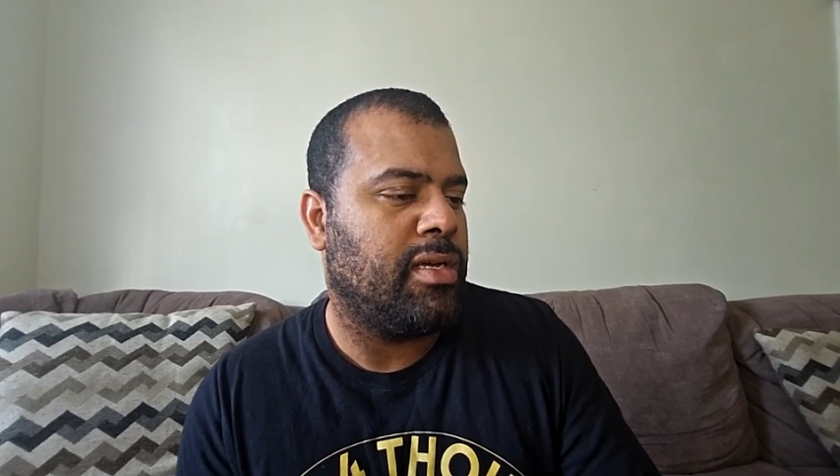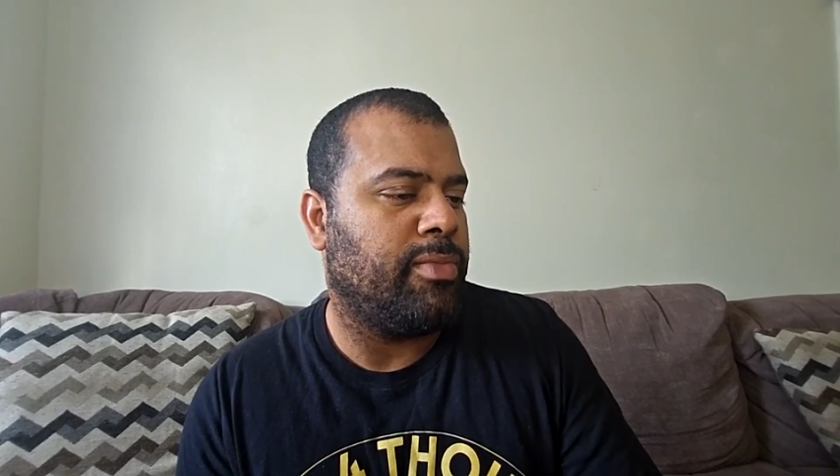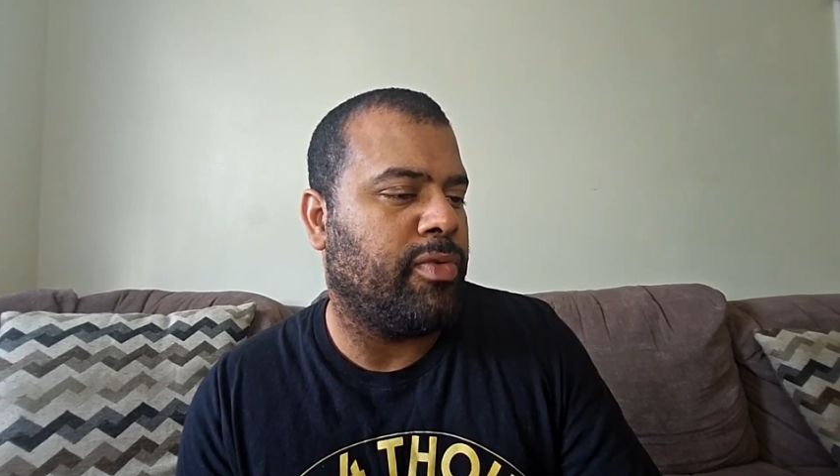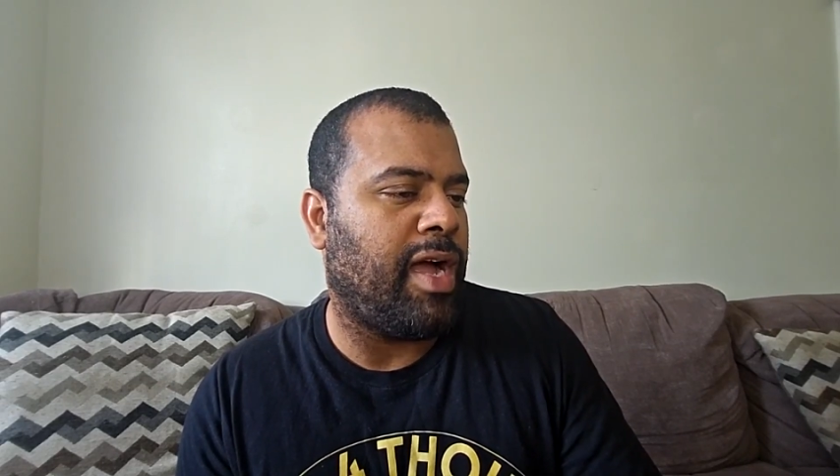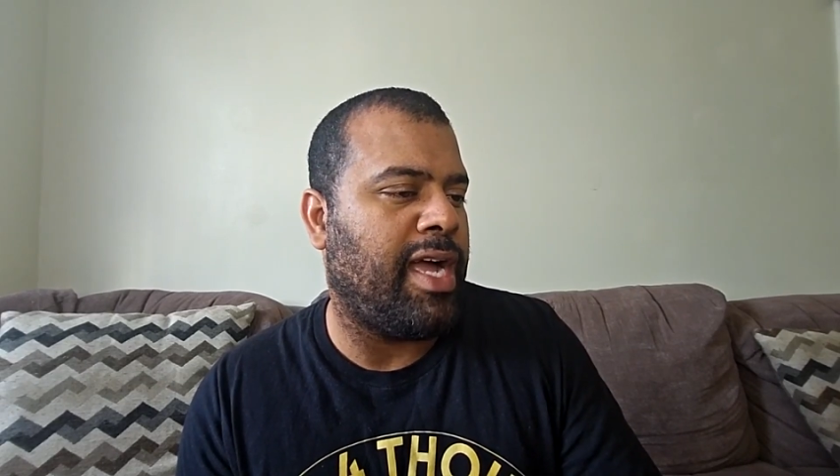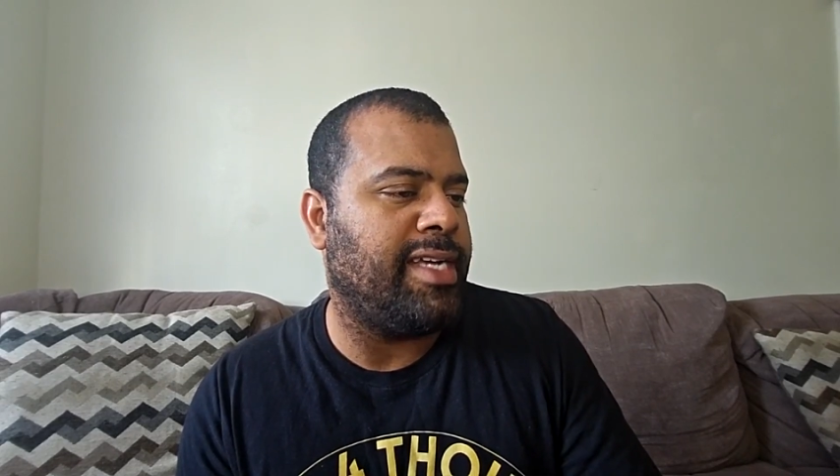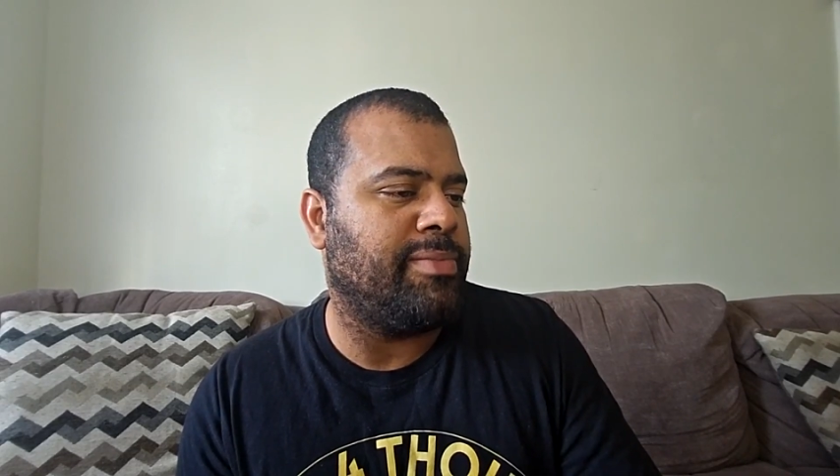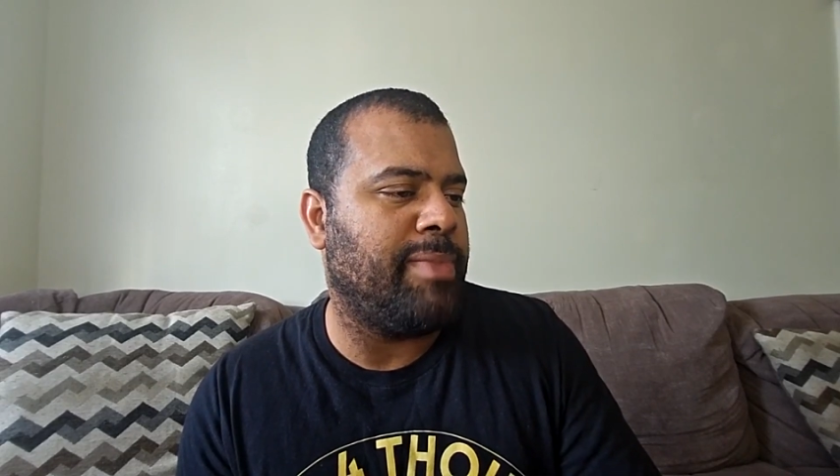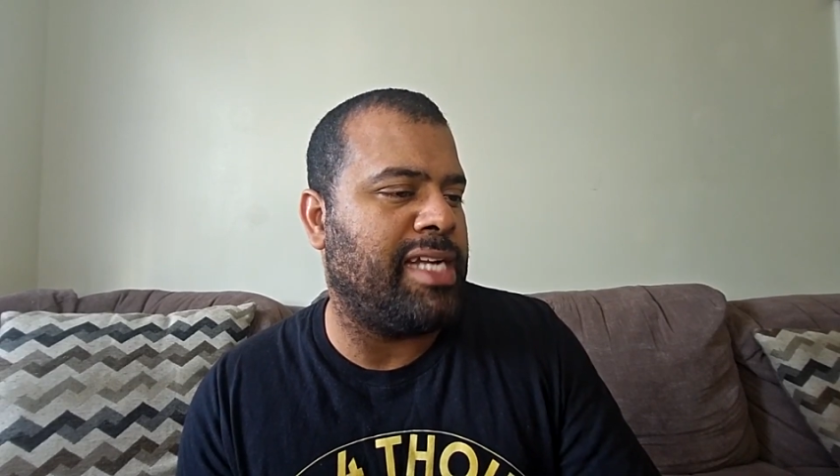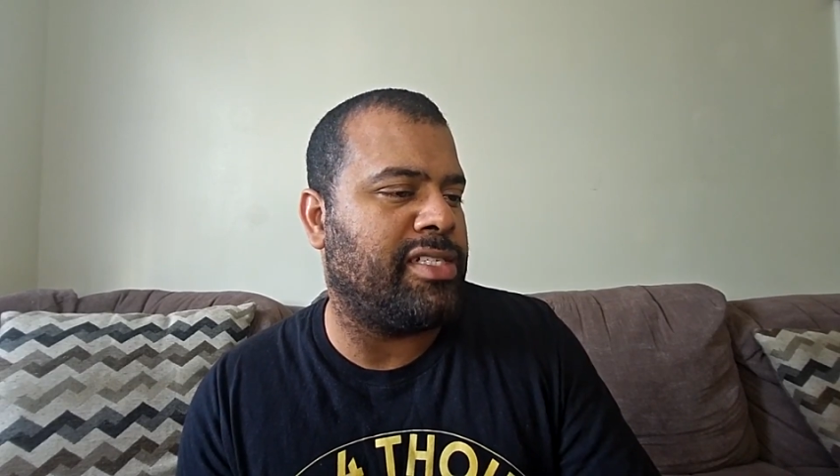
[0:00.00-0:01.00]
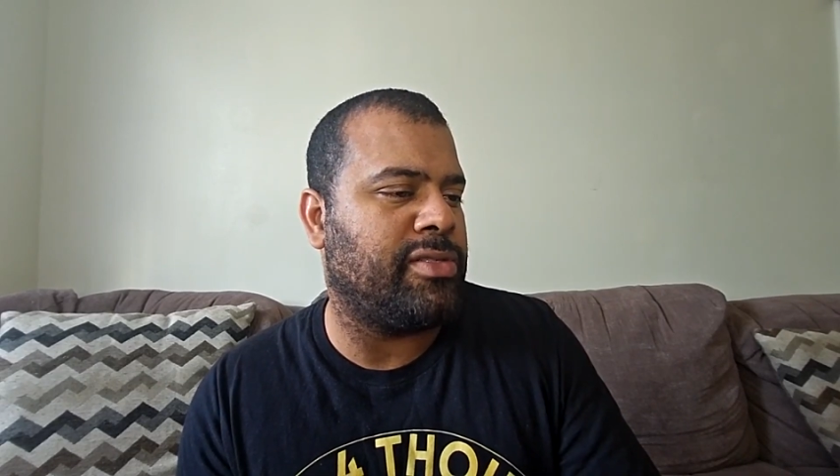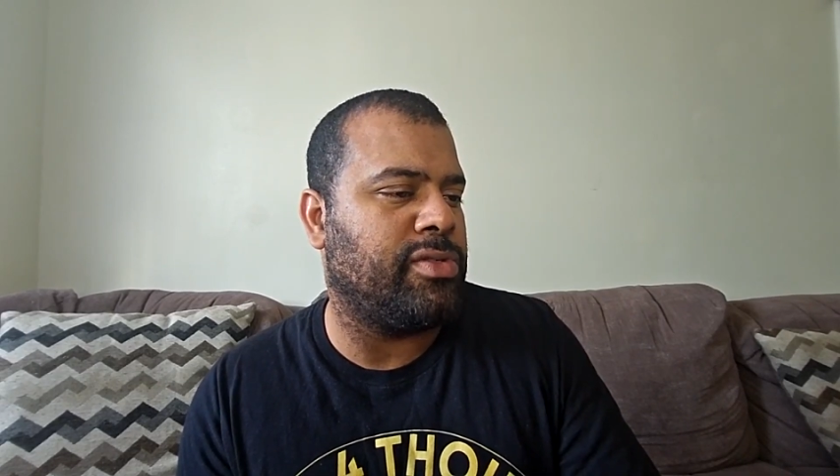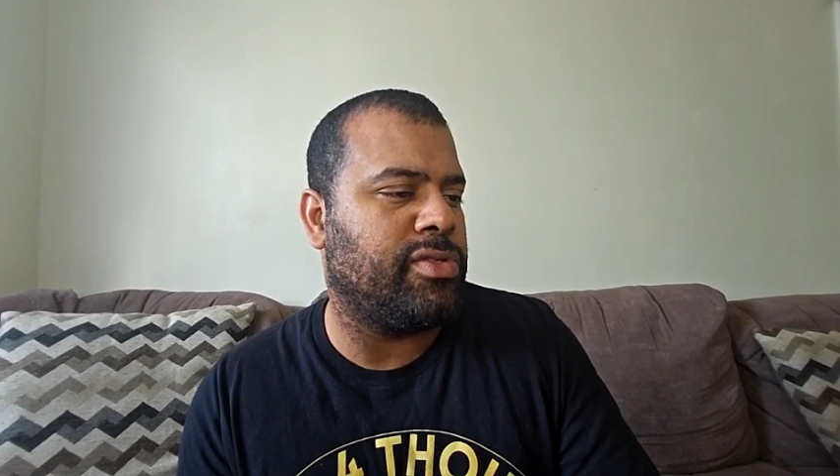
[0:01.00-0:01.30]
Mariah's Magical